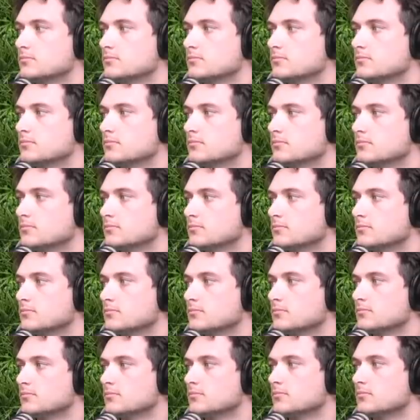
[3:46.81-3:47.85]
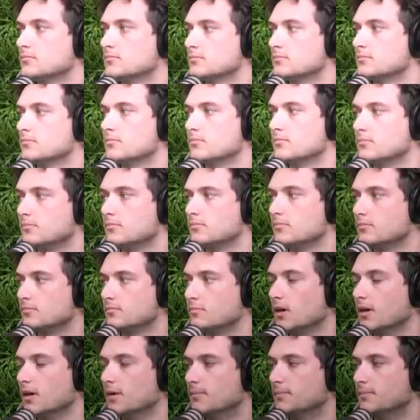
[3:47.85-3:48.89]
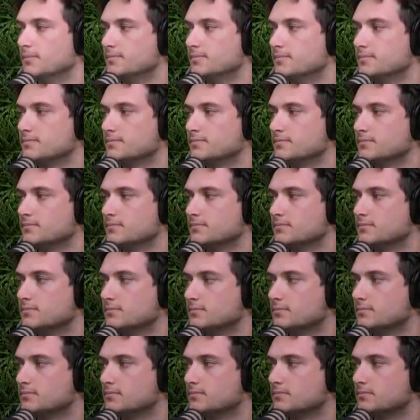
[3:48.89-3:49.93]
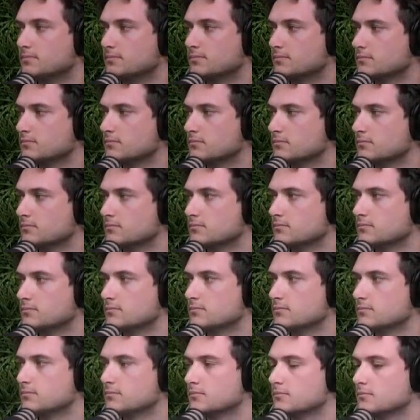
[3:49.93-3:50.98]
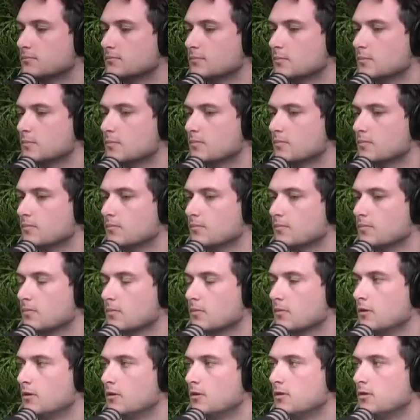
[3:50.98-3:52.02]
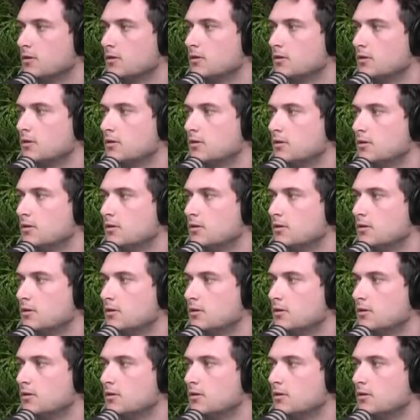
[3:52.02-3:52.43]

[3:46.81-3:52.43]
This person isn't speaking.